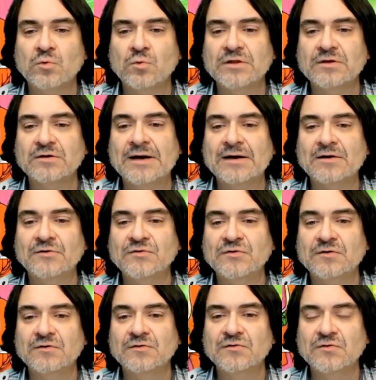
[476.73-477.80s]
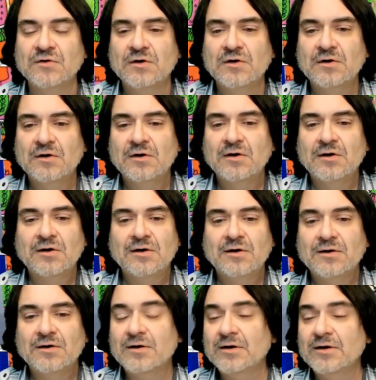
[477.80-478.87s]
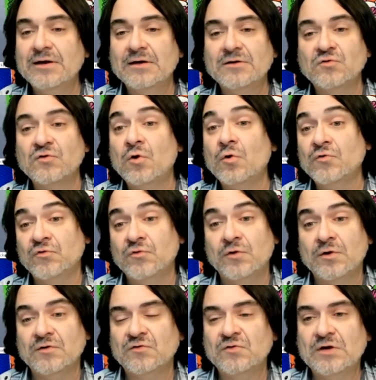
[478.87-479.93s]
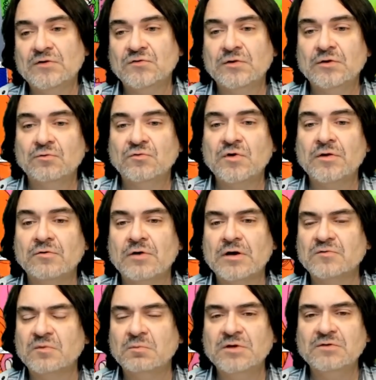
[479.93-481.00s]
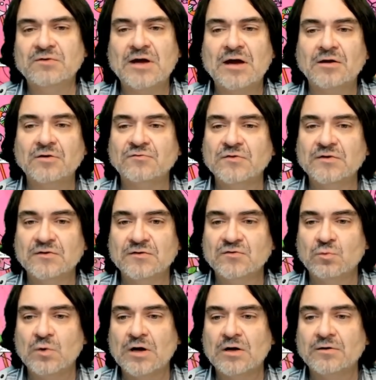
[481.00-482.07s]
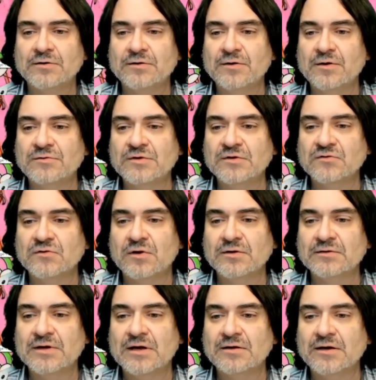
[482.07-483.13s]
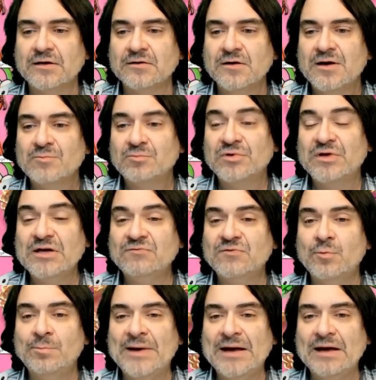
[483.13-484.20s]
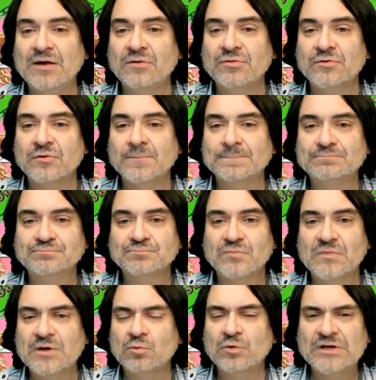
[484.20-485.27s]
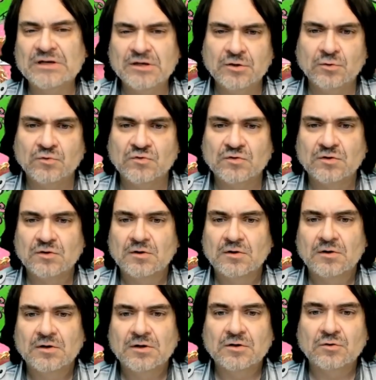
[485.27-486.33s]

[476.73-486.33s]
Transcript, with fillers: one of the necklaces. Again, there's a whole circus set. So there was items. I believe an elephant as well and then things along that line. Playful panther. They were cute you